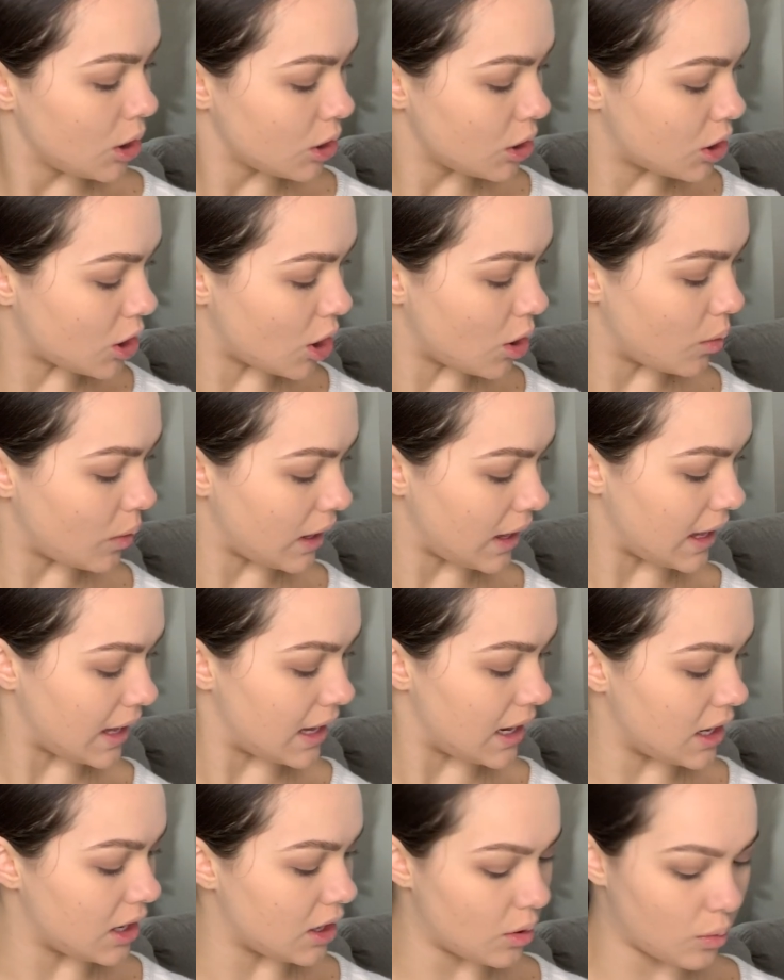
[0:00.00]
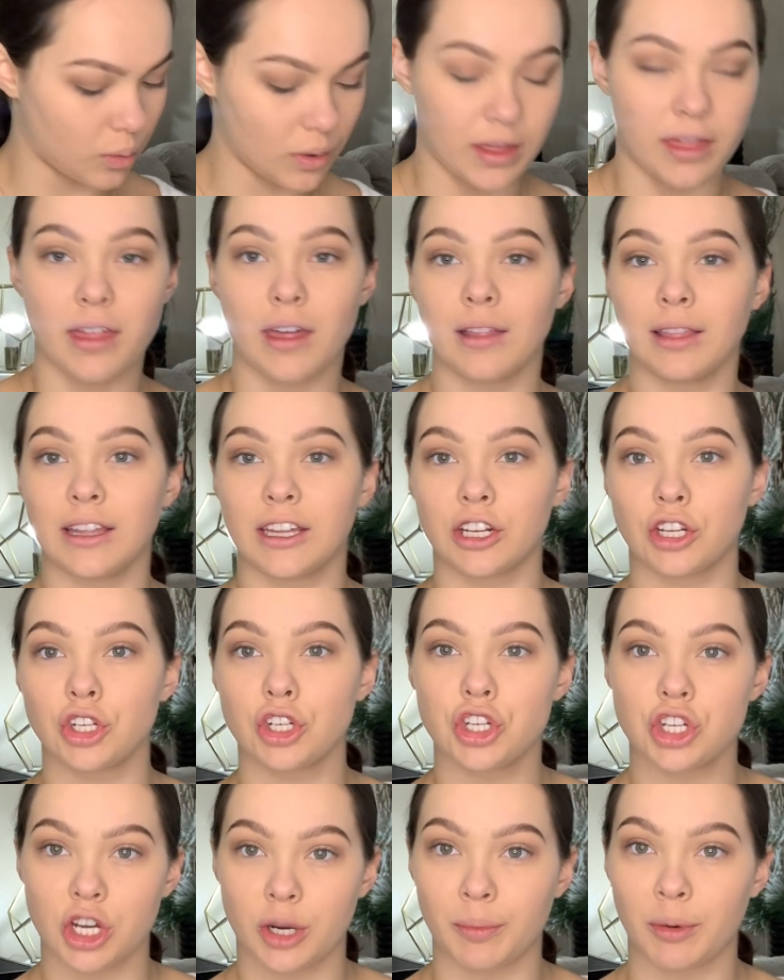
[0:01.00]
go in with a little
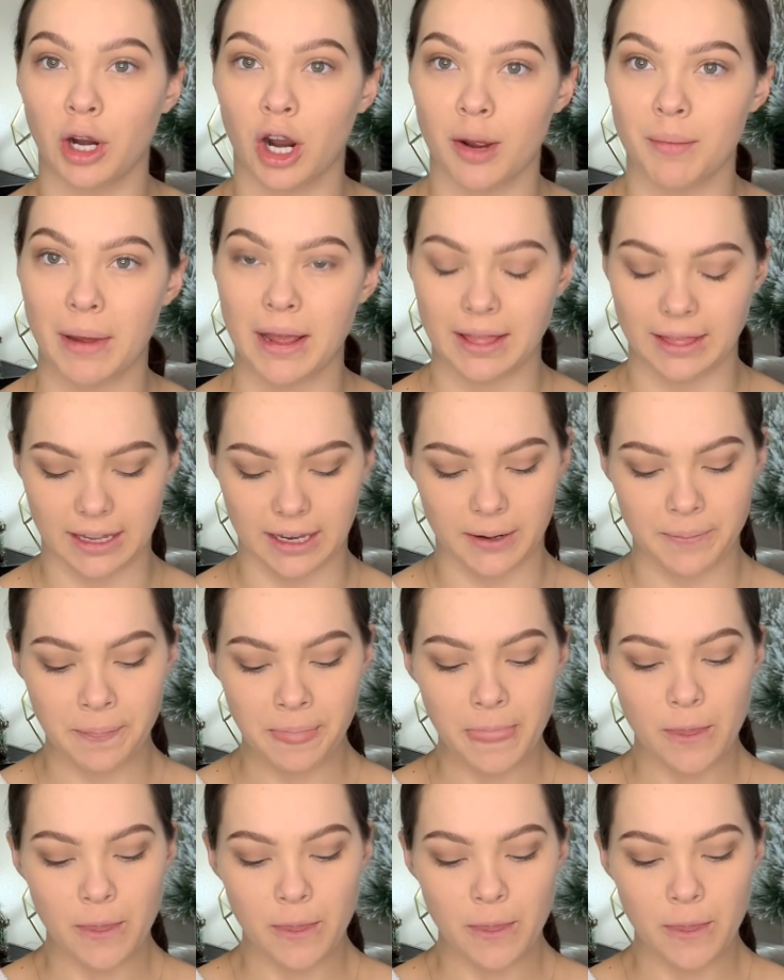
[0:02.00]
shimmer on my lid.